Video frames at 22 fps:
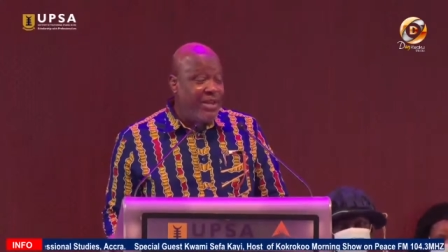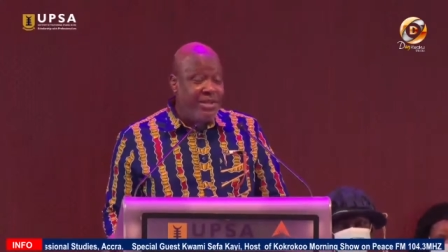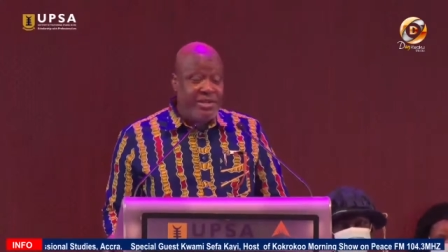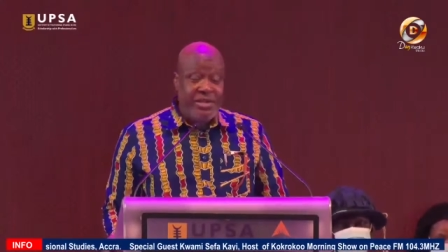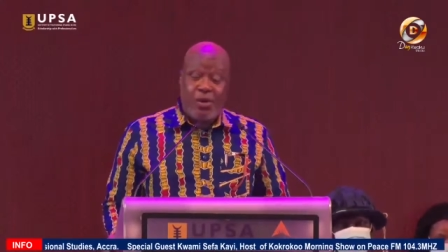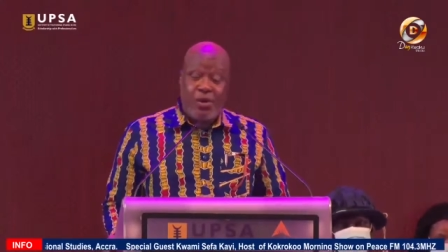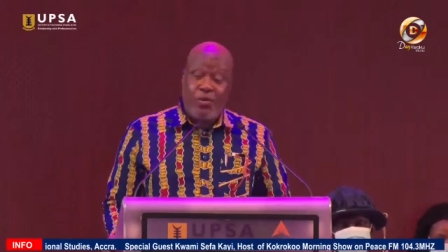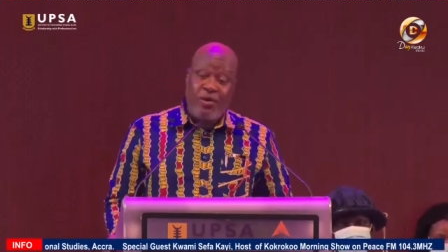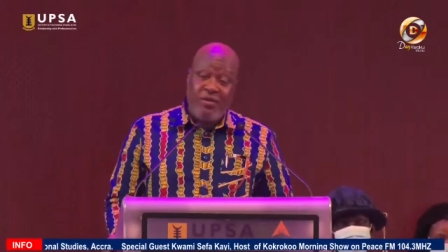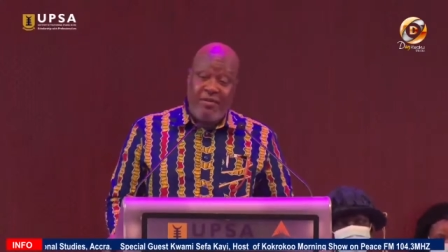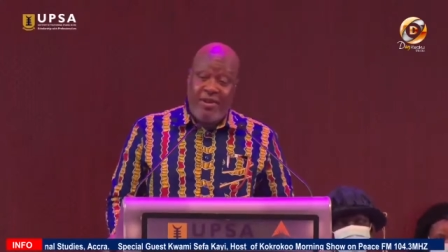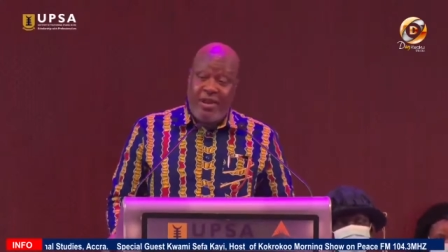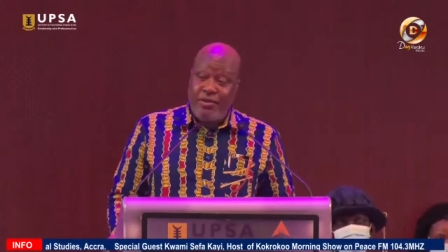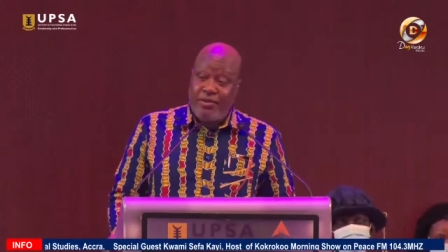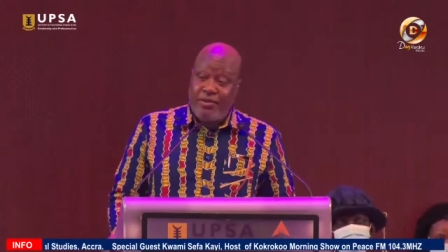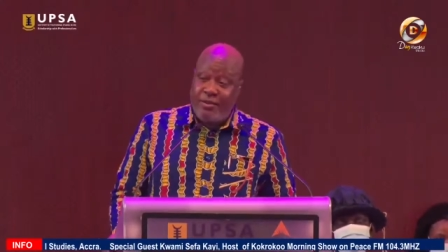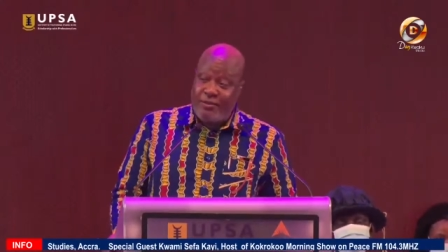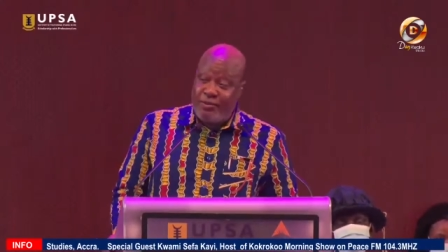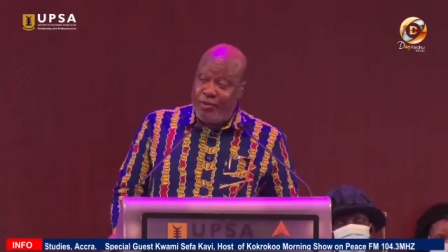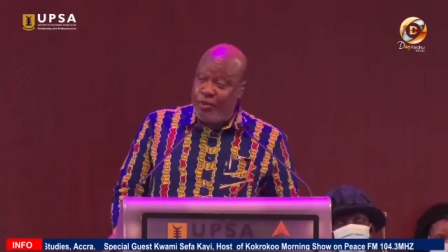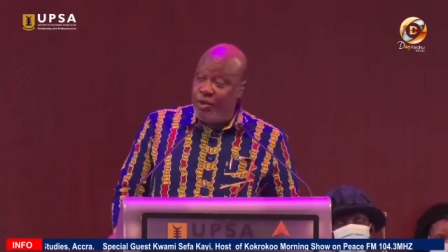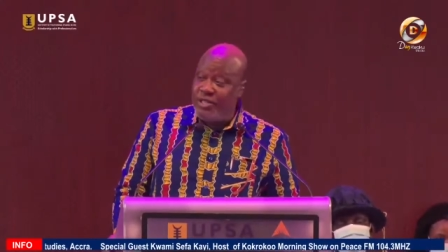is the
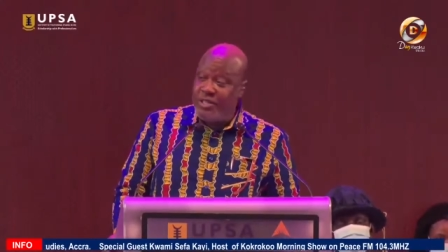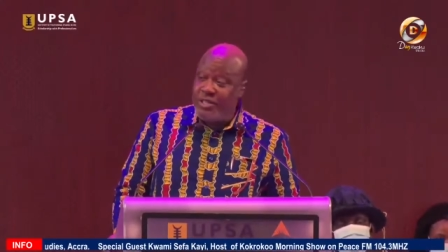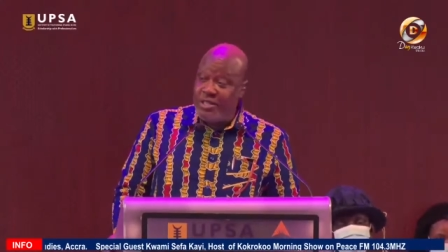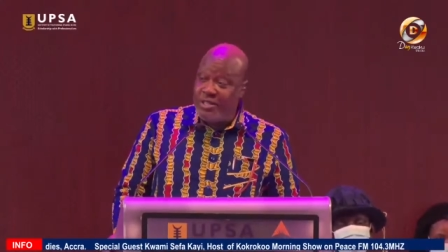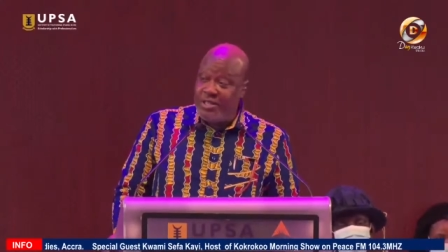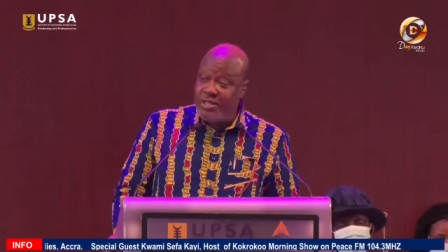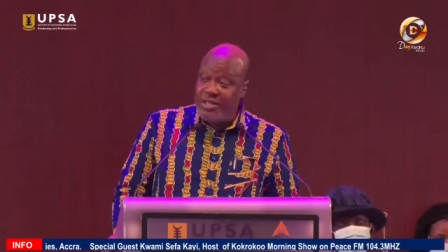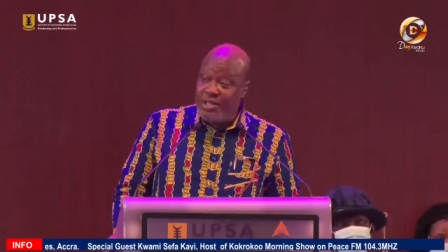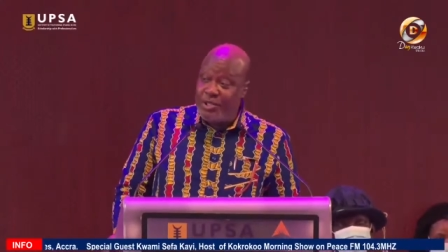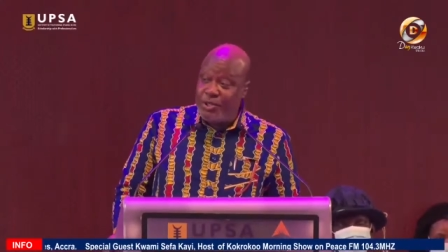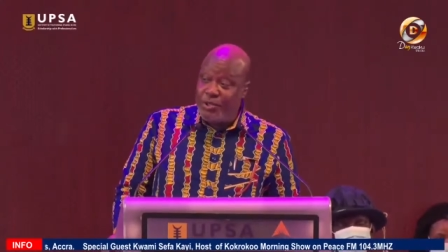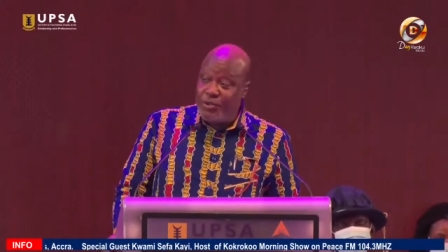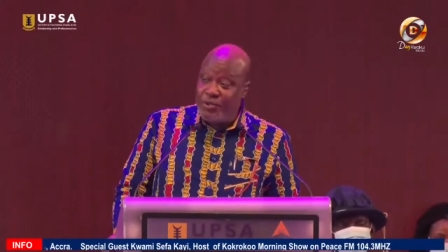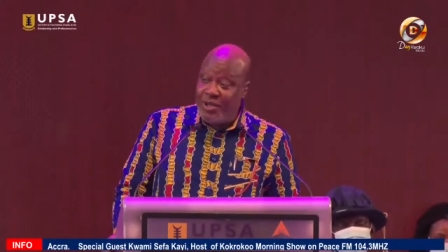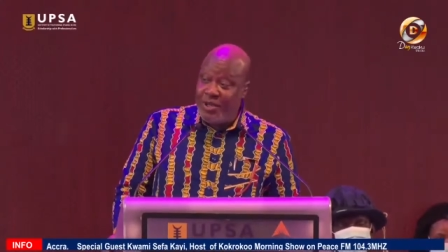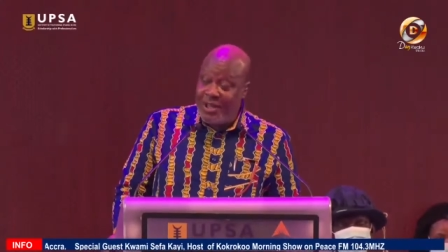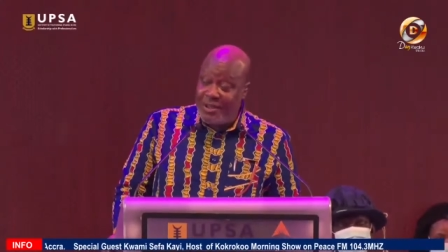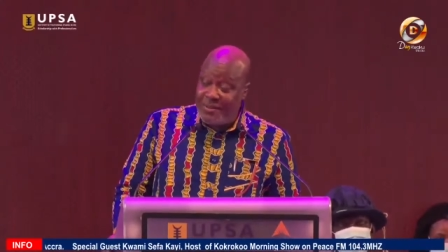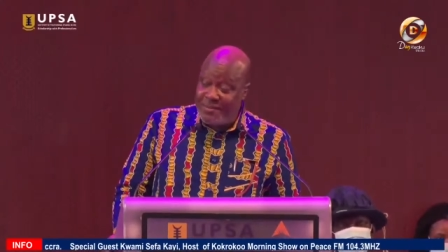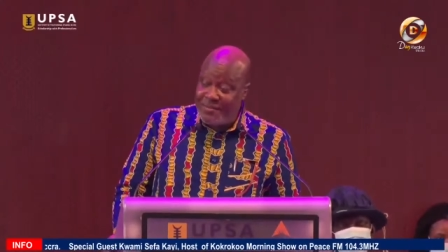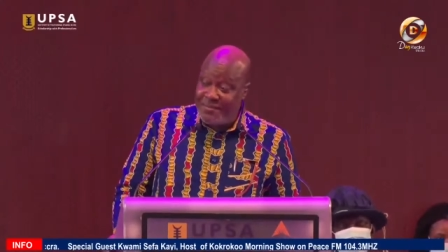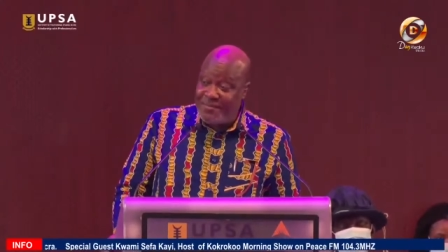equivalent of 20 cedis
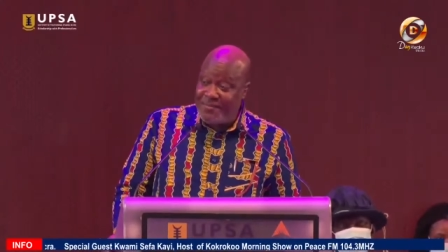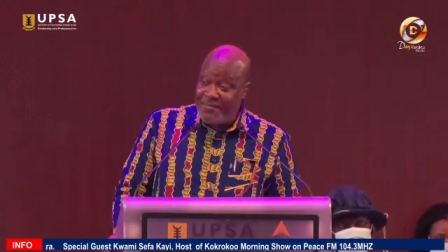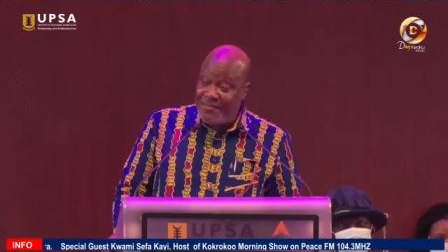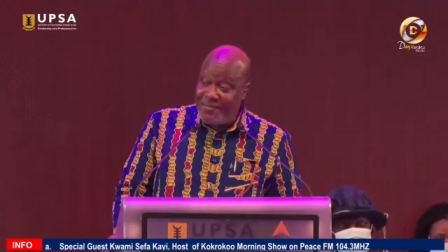today.